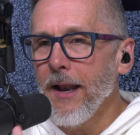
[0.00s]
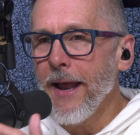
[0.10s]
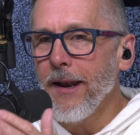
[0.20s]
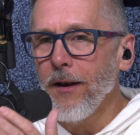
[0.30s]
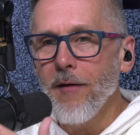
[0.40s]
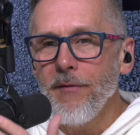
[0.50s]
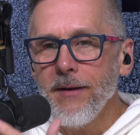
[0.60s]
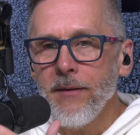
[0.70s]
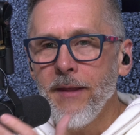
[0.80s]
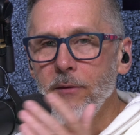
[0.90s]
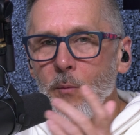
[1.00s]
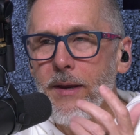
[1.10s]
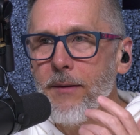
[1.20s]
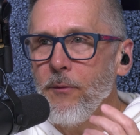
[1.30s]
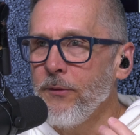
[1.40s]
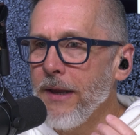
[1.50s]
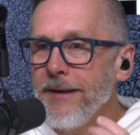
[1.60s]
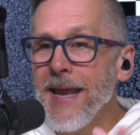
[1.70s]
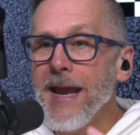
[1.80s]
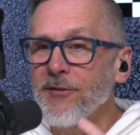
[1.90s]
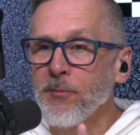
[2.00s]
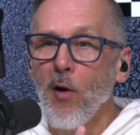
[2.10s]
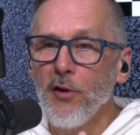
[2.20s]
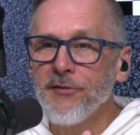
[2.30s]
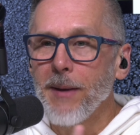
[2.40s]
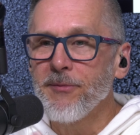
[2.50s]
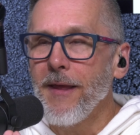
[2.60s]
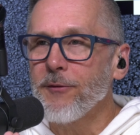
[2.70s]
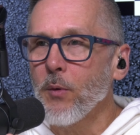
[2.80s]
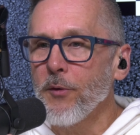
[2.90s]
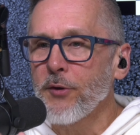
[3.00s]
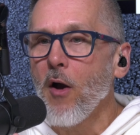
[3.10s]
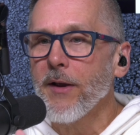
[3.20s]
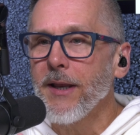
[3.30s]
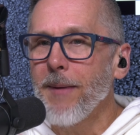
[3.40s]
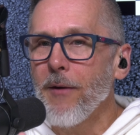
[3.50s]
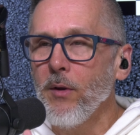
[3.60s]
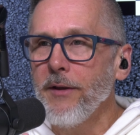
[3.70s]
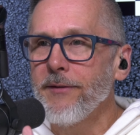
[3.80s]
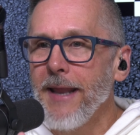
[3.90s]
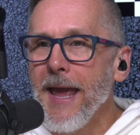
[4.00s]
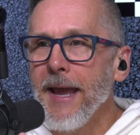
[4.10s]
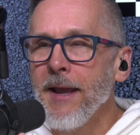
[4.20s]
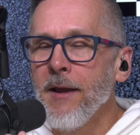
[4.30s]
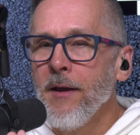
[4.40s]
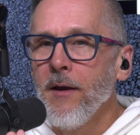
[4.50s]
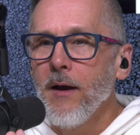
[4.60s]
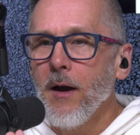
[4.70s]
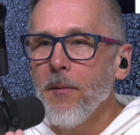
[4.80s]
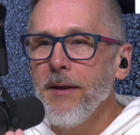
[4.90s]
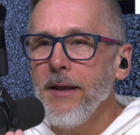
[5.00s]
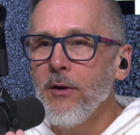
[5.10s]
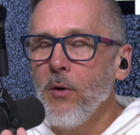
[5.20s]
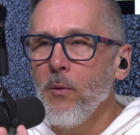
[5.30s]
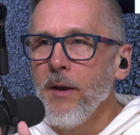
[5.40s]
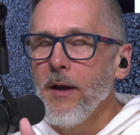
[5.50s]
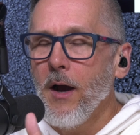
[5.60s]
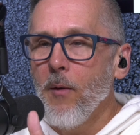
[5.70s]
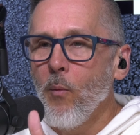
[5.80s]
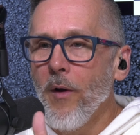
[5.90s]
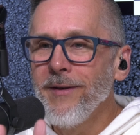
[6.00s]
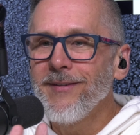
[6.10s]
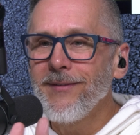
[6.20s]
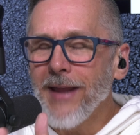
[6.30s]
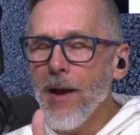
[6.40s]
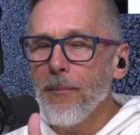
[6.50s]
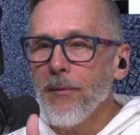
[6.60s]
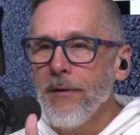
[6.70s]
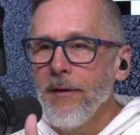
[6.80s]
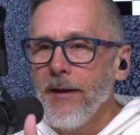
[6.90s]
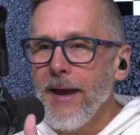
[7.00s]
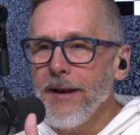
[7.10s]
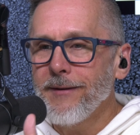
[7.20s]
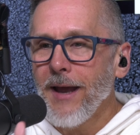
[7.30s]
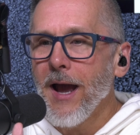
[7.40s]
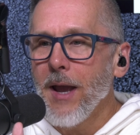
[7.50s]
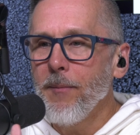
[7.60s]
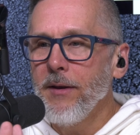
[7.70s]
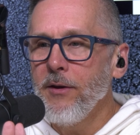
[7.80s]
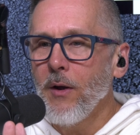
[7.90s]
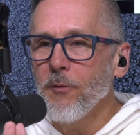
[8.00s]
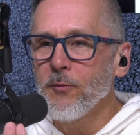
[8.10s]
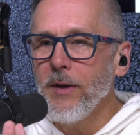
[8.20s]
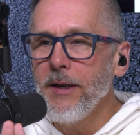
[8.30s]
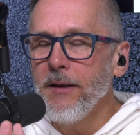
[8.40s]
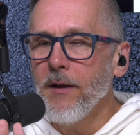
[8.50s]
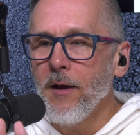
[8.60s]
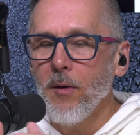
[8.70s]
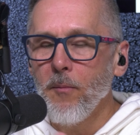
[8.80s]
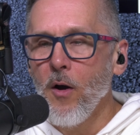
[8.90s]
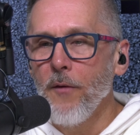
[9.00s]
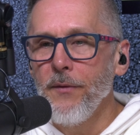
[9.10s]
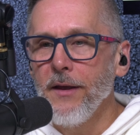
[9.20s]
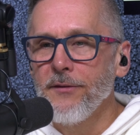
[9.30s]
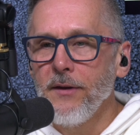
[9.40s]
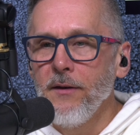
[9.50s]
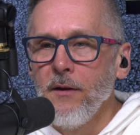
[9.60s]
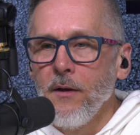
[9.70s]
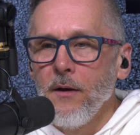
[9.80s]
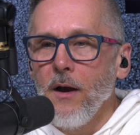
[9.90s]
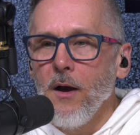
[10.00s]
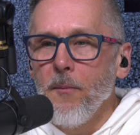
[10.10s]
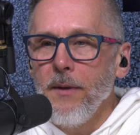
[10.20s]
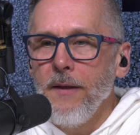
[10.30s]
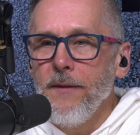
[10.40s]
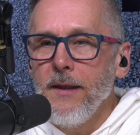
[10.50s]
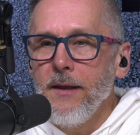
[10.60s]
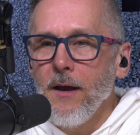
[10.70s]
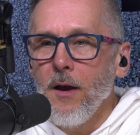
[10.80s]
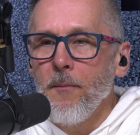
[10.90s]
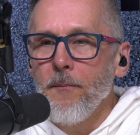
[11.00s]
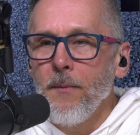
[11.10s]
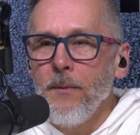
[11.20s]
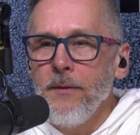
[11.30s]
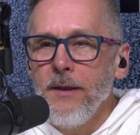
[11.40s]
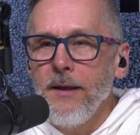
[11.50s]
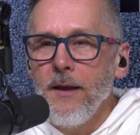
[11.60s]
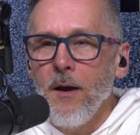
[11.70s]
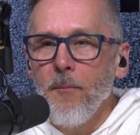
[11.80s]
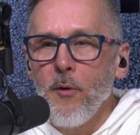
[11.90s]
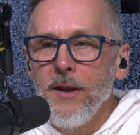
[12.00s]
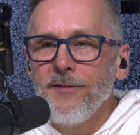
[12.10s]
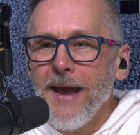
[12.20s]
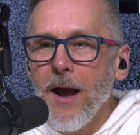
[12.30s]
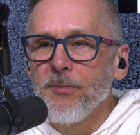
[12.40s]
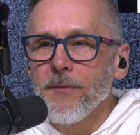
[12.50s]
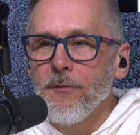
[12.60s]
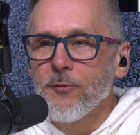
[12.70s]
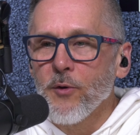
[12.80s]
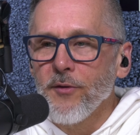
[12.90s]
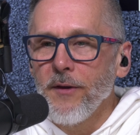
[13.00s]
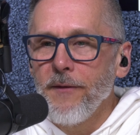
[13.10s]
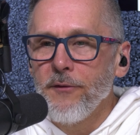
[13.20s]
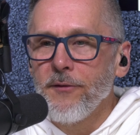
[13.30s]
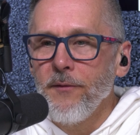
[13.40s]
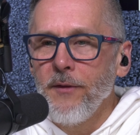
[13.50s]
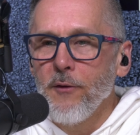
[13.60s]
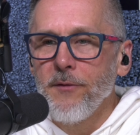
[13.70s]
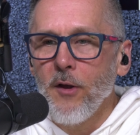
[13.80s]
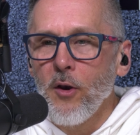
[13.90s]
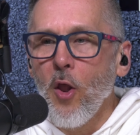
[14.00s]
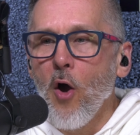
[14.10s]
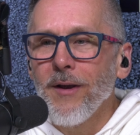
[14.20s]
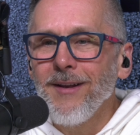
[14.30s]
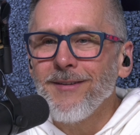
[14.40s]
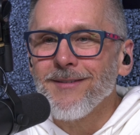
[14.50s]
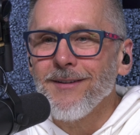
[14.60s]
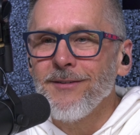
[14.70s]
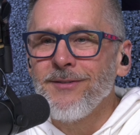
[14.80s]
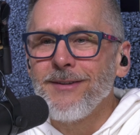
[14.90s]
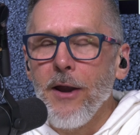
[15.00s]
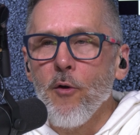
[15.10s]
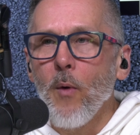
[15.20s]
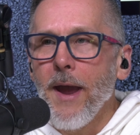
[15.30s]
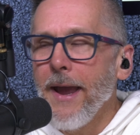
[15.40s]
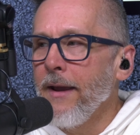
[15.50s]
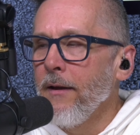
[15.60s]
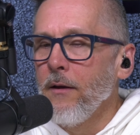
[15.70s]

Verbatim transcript: and I love it that we t- take small steps and that's what we're talking about really today um, you know um, one step at a time and you know i was reading um, on this and um, in the uh, the uh, Bernese Alps of Switzerland, there's there's the longest stairway